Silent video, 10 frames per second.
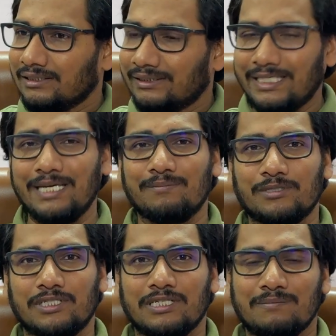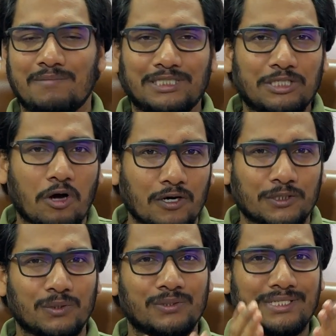themes, but it
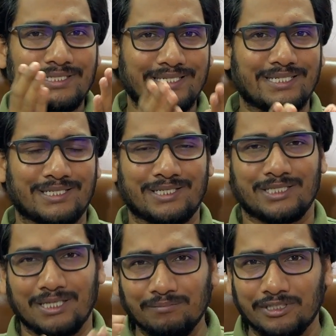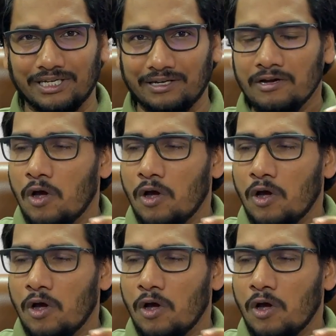also suggests something